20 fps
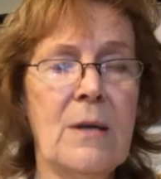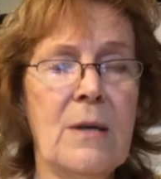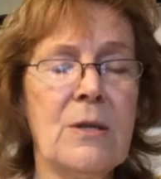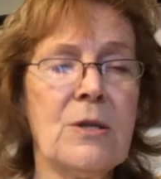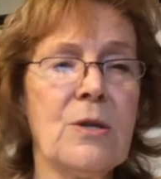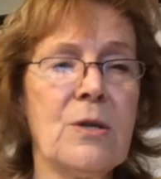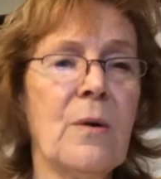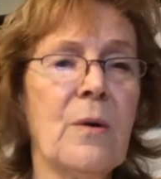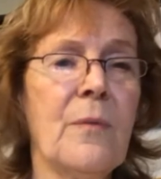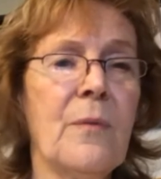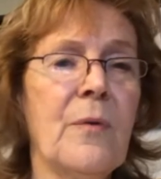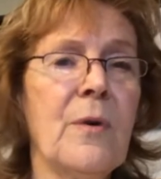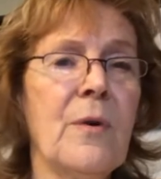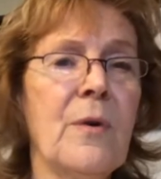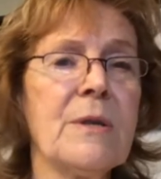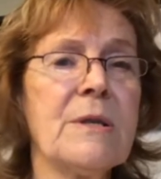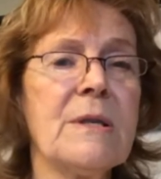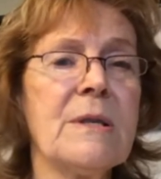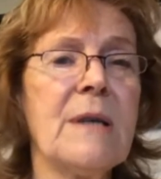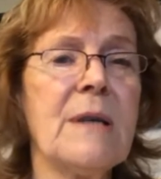So if you're
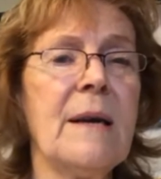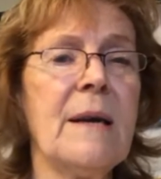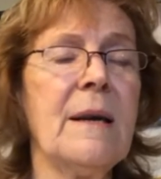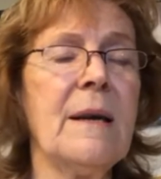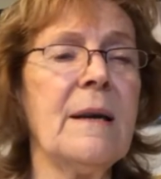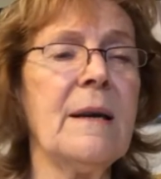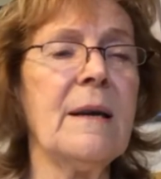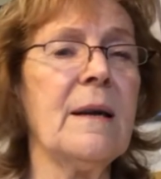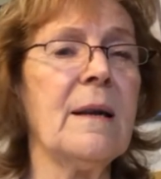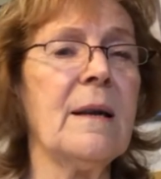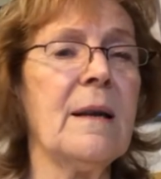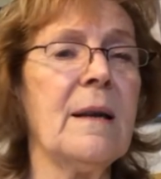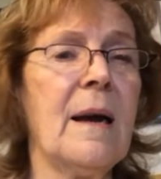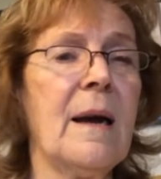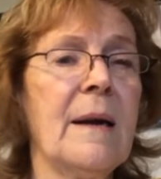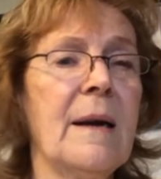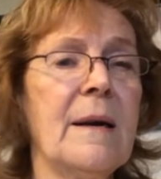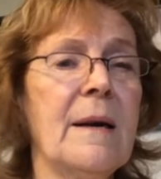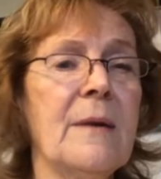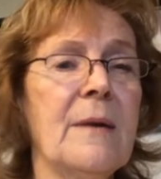standing in a
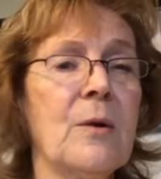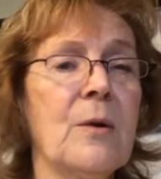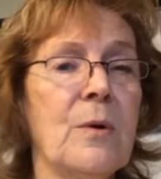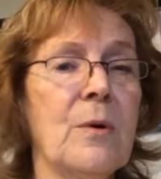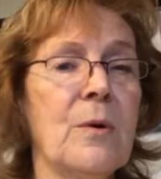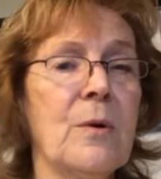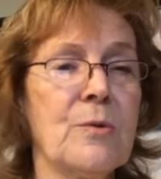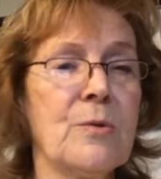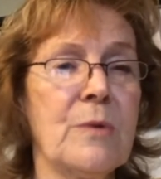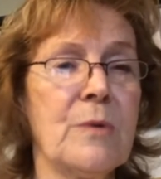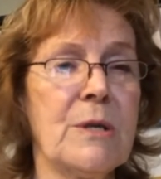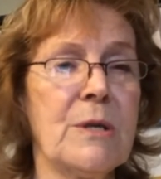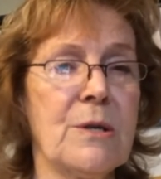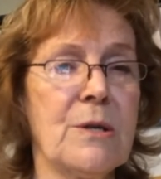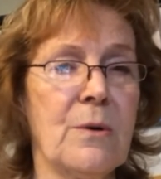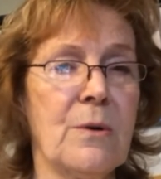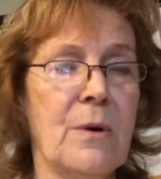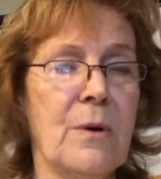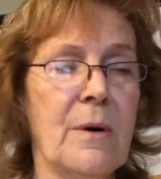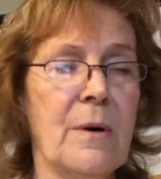line at the grocery
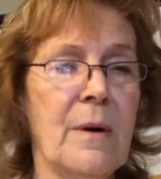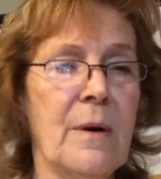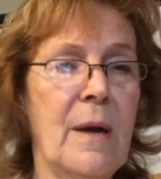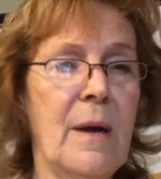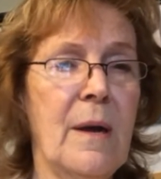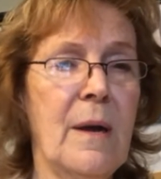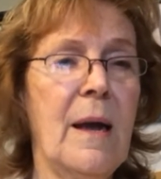store